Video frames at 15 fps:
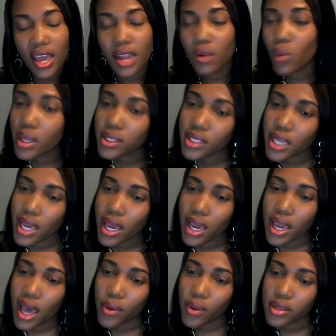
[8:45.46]
one day
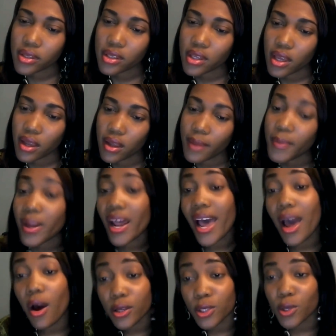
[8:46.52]
but I
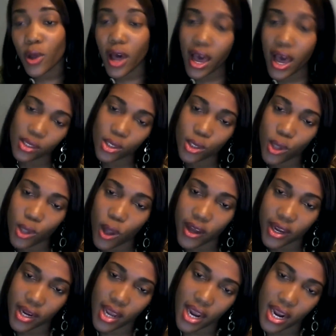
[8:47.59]
also had a store
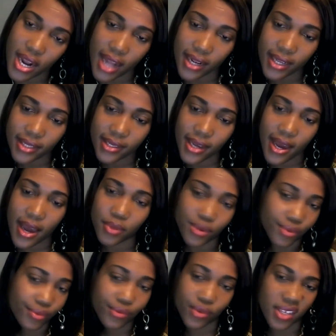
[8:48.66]
in Haiti at the time, so
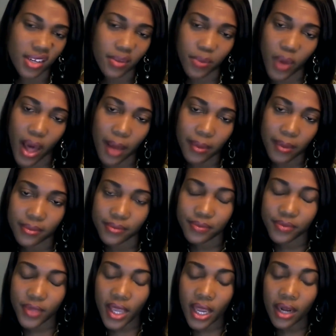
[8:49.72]
it wasn't a problem,
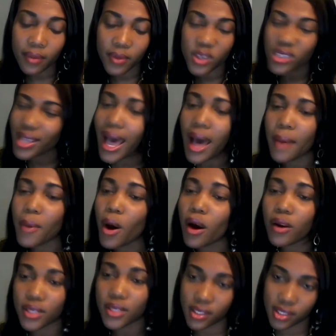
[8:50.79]
and because I'm
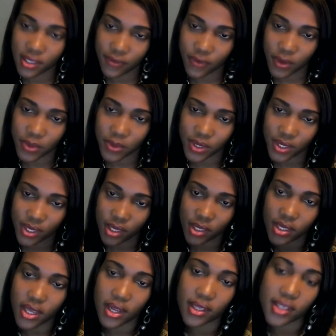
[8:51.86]
always in different business
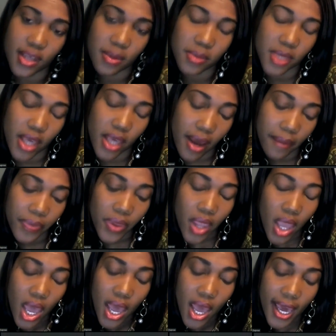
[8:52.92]
at the same time,
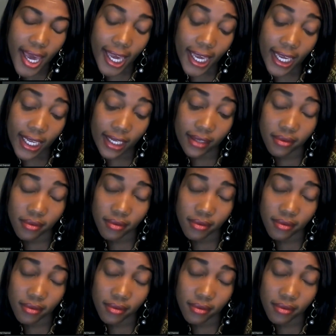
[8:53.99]
and